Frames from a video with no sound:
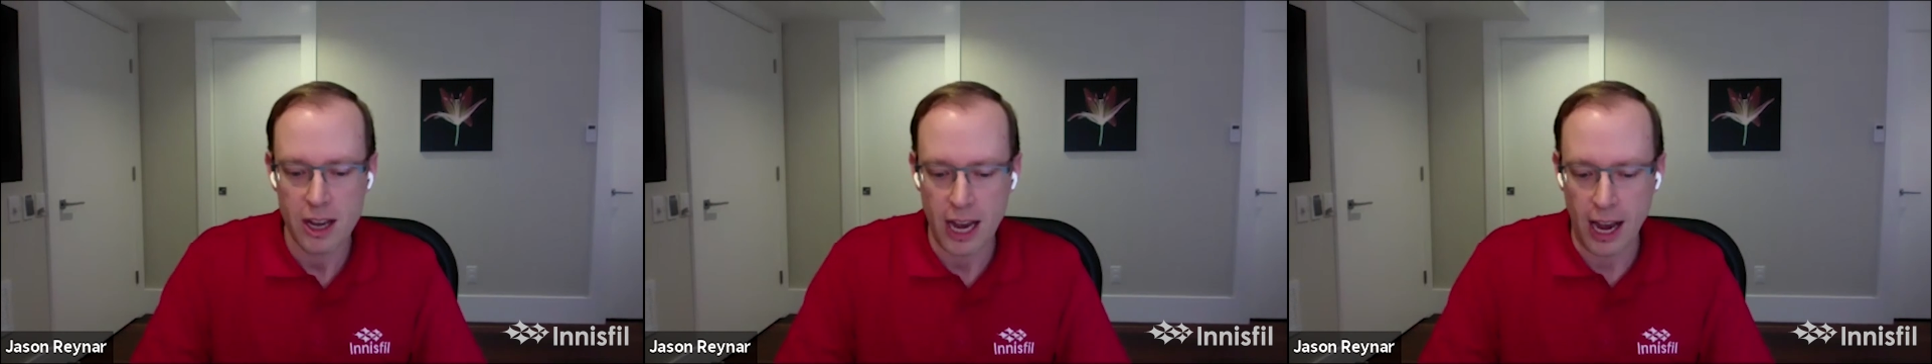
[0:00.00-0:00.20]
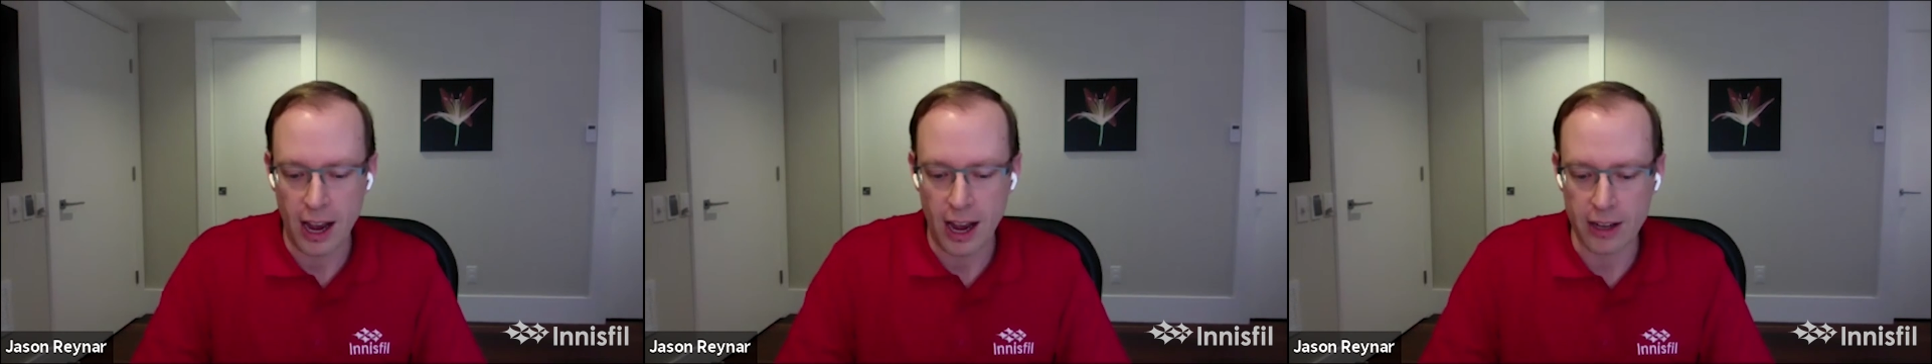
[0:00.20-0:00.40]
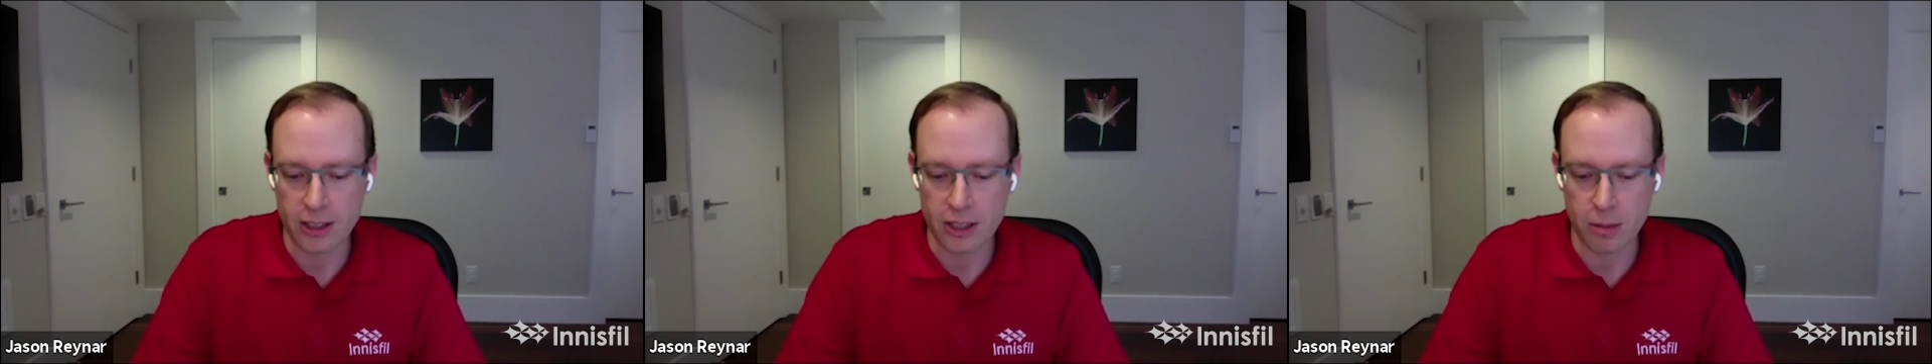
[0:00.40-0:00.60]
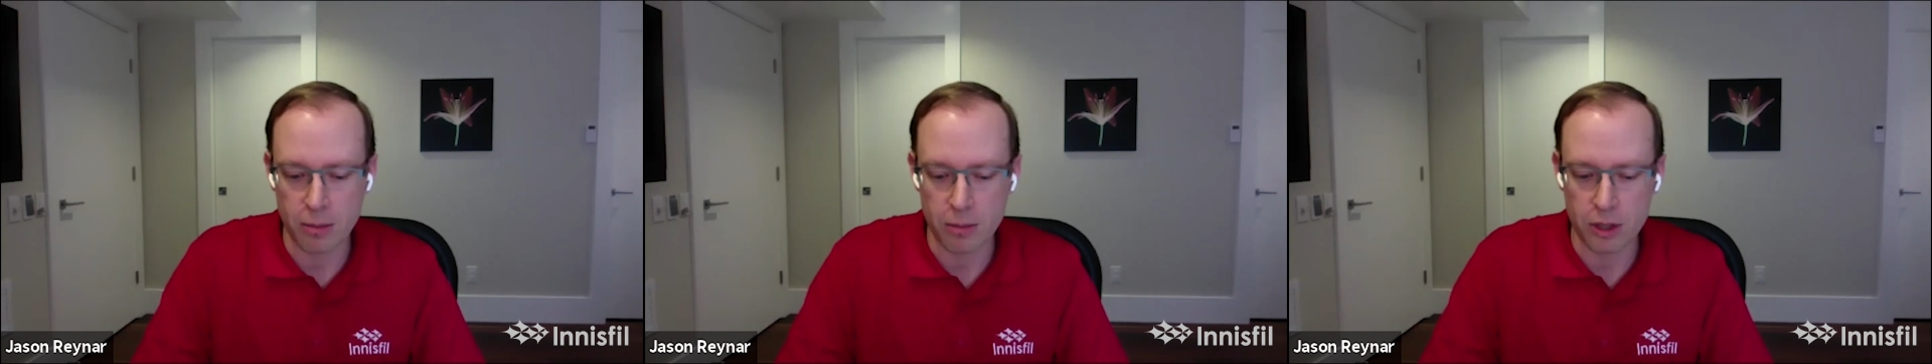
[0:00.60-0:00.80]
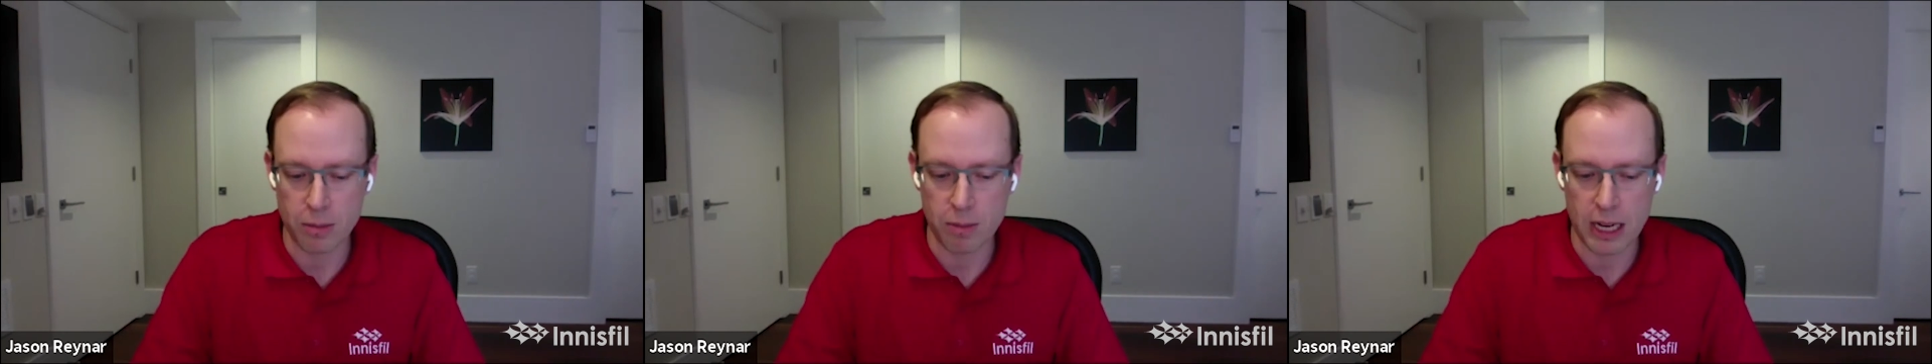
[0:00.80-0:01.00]

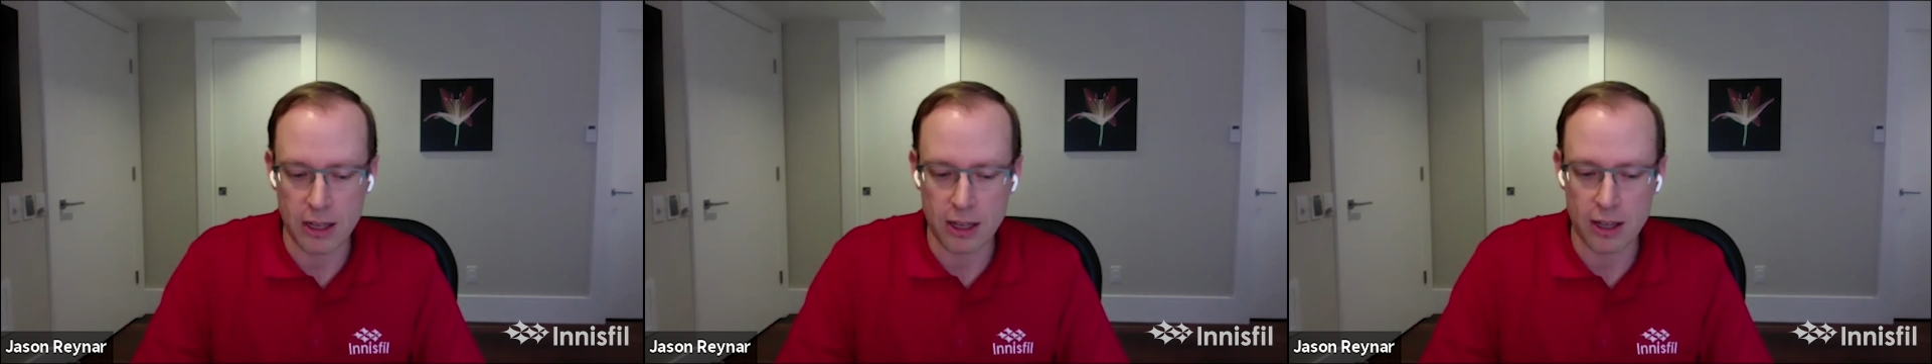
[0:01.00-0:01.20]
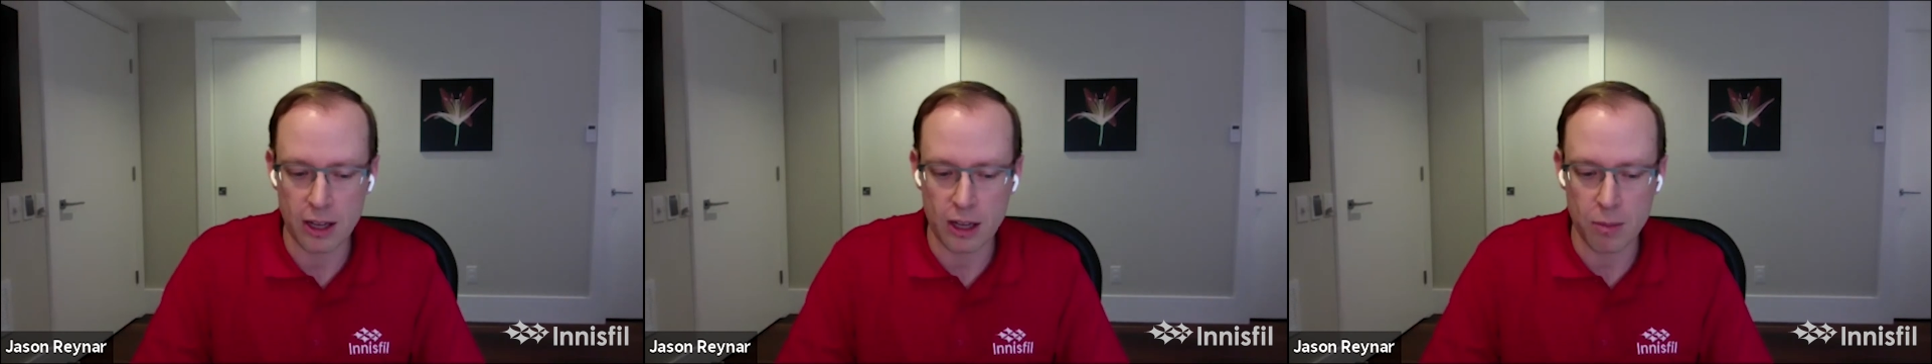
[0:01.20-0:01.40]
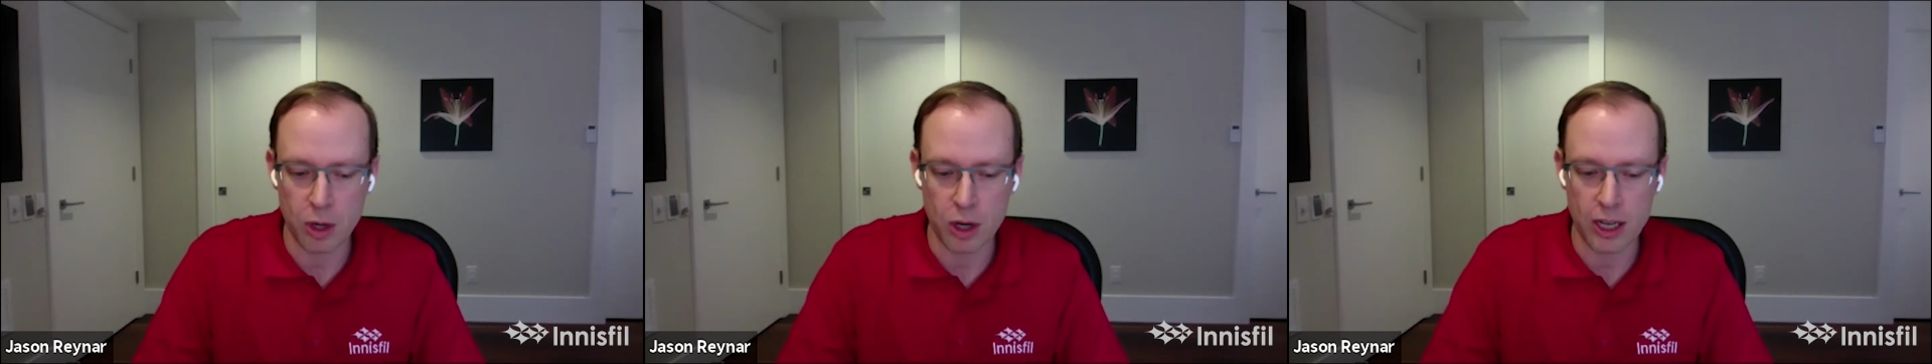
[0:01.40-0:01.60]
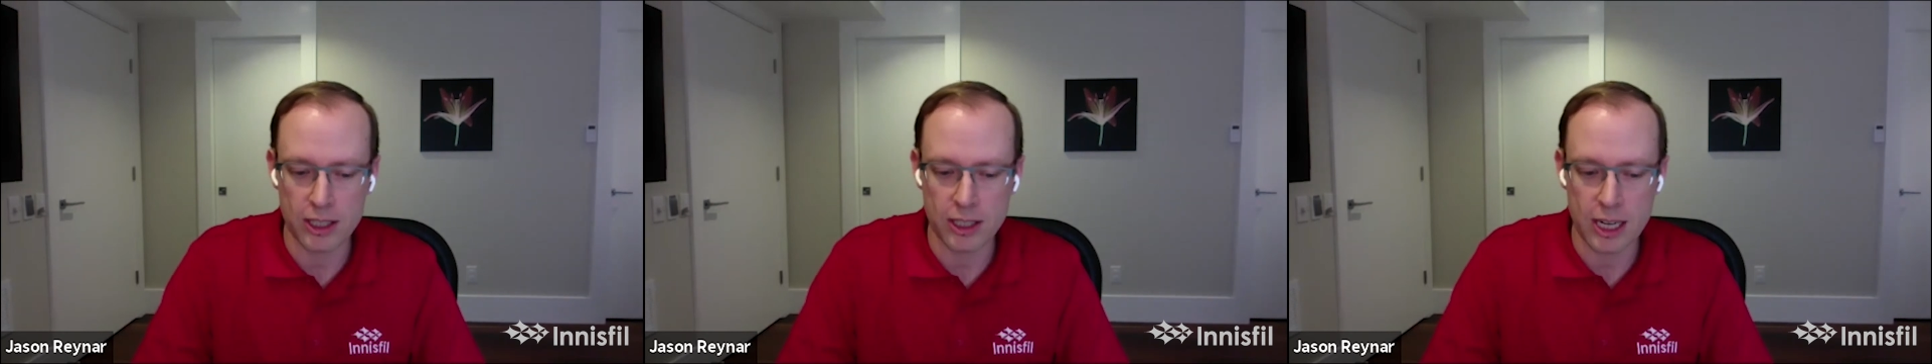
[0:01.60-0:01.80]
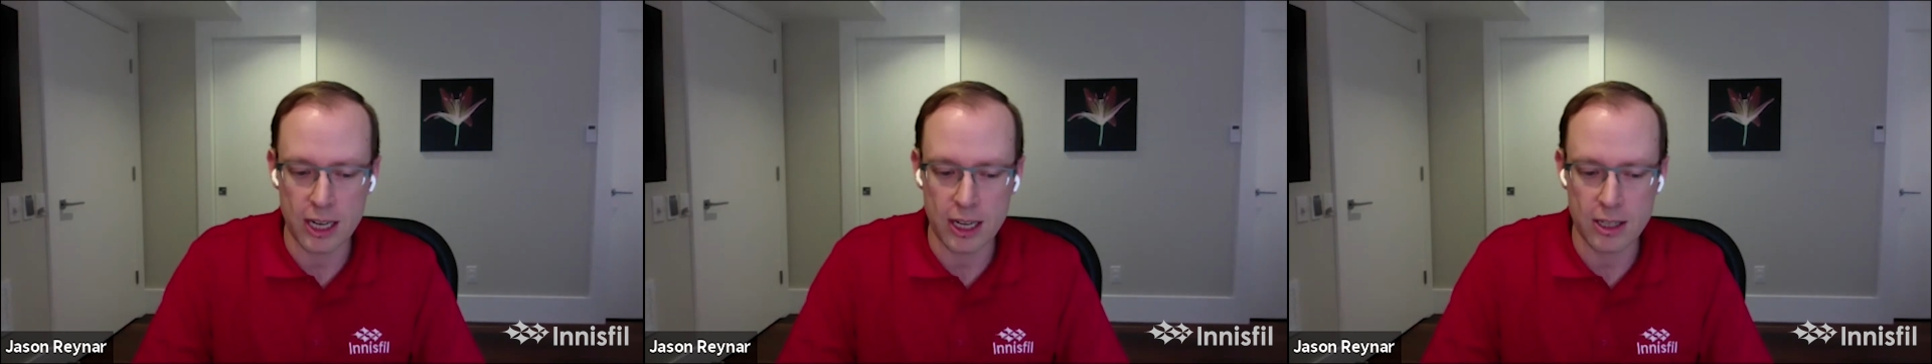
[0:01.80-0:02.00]
to meet the community's
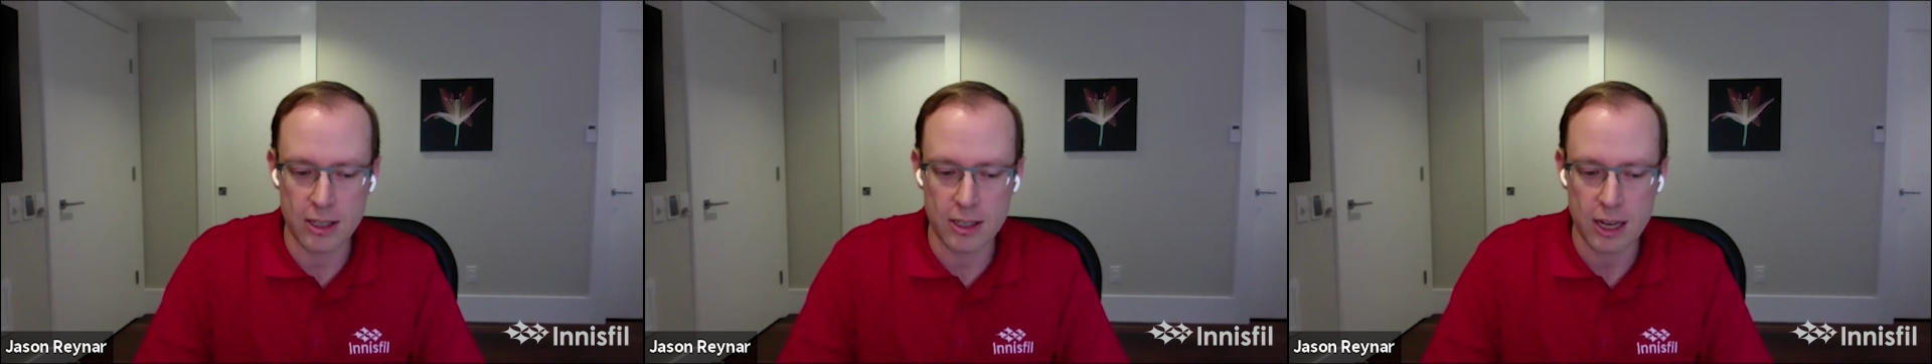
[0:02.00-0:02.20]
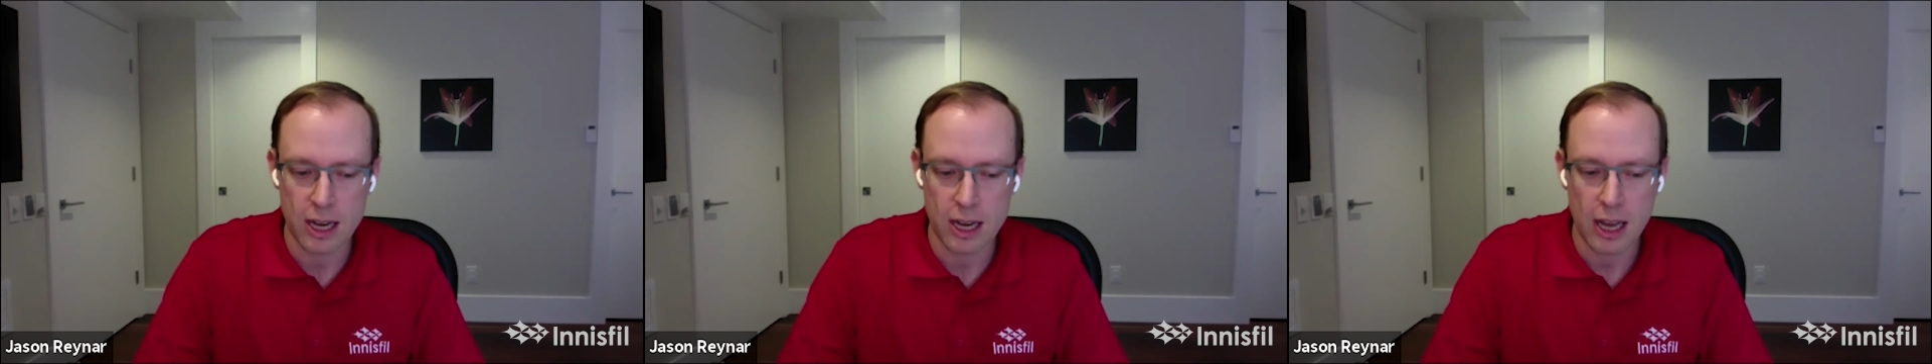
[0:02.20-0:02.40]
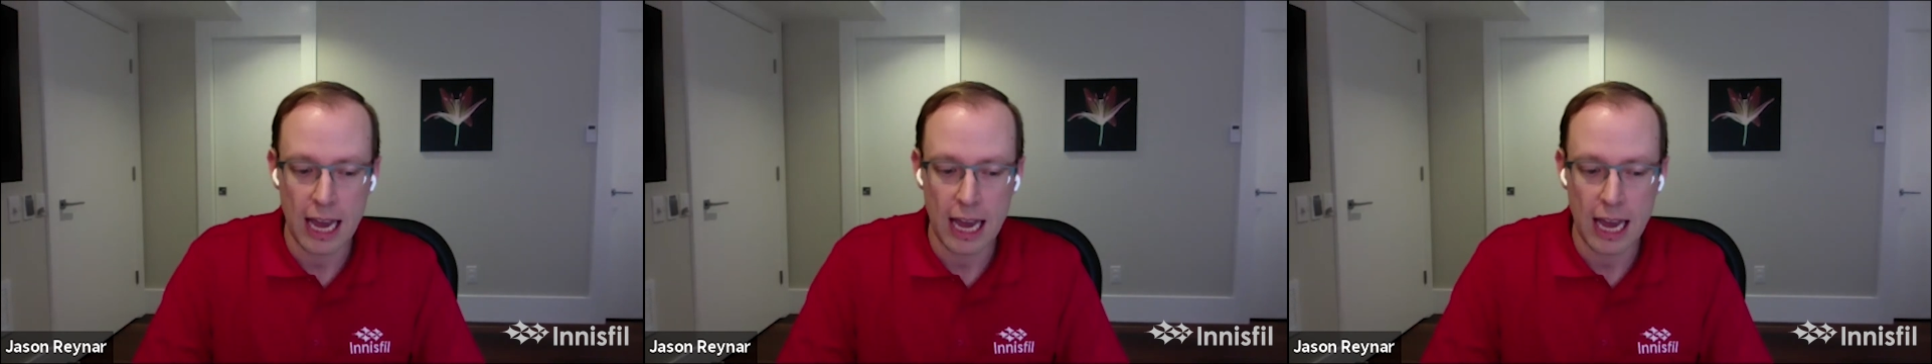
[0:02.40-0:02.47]
needs.